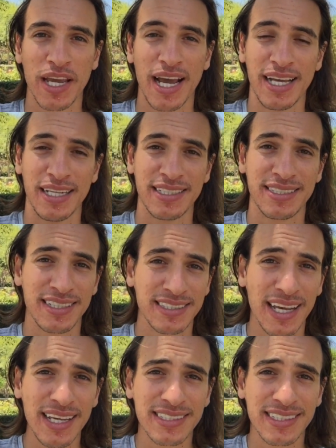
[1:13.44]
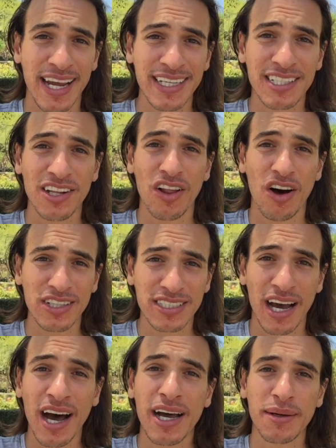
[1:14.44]
And success takes a long
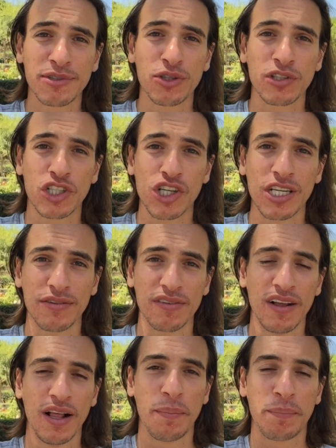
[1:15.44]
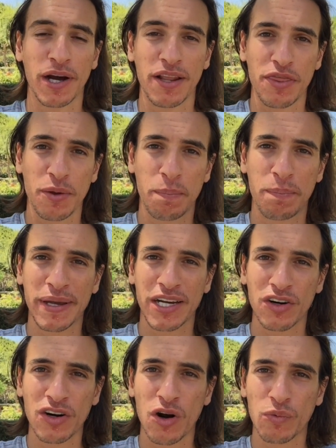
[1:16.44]
time to achieve. But the
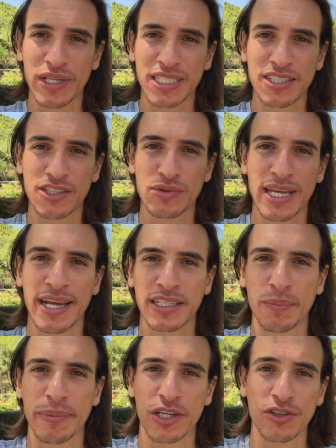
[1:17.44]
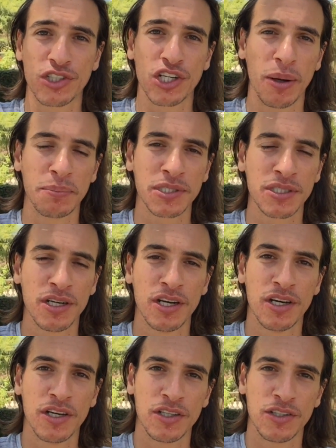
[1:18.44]
bigger risks you take, the bigger jumps
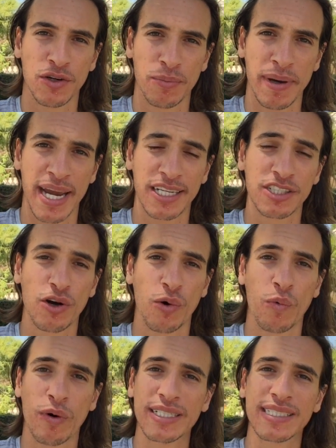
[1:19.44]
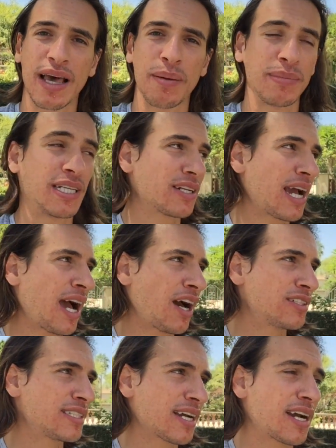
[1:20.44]
you'll make. So what does that mean?
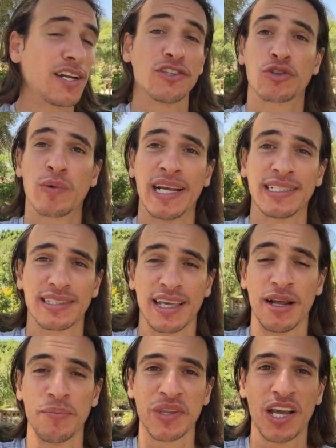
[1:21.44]
How does that kind of translate?